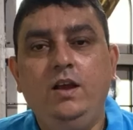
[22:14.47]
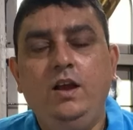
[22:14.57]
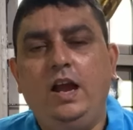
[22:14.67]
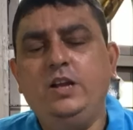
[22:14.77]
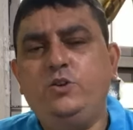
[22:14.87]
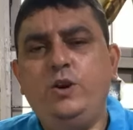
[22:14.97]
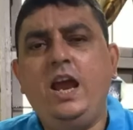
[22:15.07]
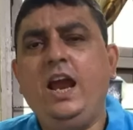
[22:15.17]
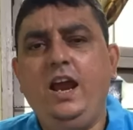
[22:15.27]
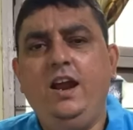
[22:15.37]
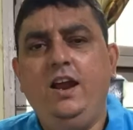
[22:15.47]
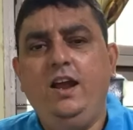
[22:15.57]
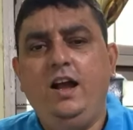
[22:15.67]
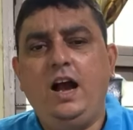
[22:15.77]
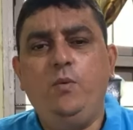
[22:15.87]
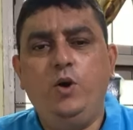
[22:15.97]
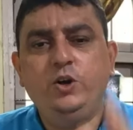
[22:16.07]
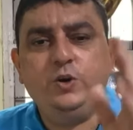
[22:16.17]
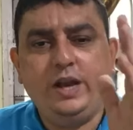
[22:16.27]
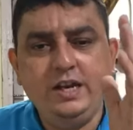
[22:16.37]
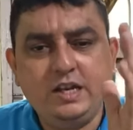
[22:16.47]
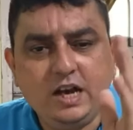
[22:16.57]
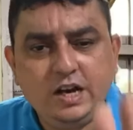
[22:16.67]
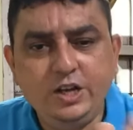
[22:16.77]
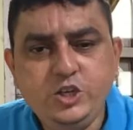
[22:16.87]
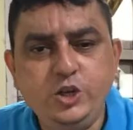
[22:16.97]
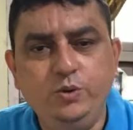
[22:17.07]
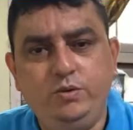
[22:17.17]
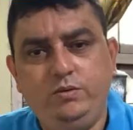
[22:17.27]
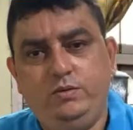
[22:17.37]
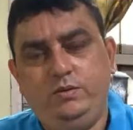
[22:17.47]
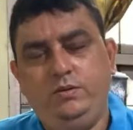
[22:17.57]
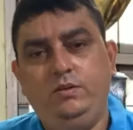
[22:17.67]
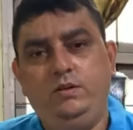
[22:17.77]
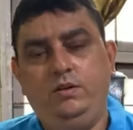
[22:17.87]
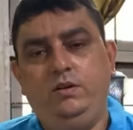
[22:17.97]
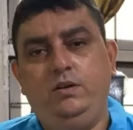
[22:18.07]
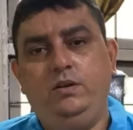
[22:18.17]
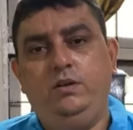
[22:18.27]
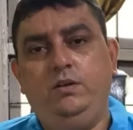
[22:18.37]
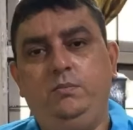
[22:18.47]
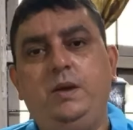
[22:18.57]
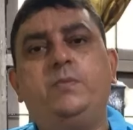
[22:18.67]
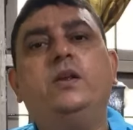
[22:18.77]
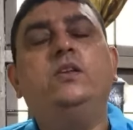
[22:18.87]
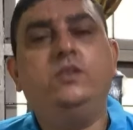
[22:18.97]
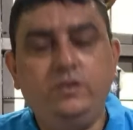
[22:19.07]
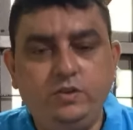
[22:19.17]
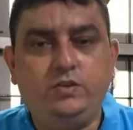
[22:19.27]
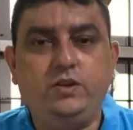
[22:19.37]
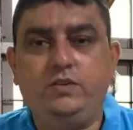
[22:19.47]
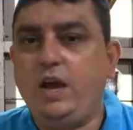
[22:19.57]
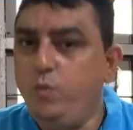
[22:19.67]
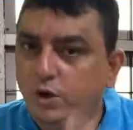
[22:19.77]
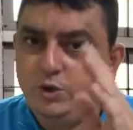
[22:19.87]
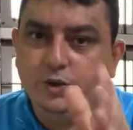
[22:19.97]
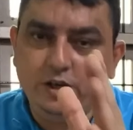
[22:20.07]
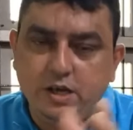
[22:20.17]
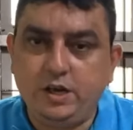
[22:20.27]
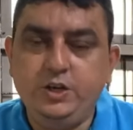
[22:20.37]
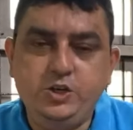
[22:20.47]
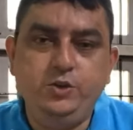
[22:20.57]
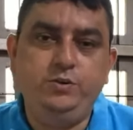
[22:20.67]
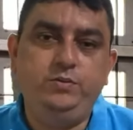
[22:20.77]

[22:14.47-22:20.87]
And today, I want to encourage you, my brothers and sisters, I want to encourage you.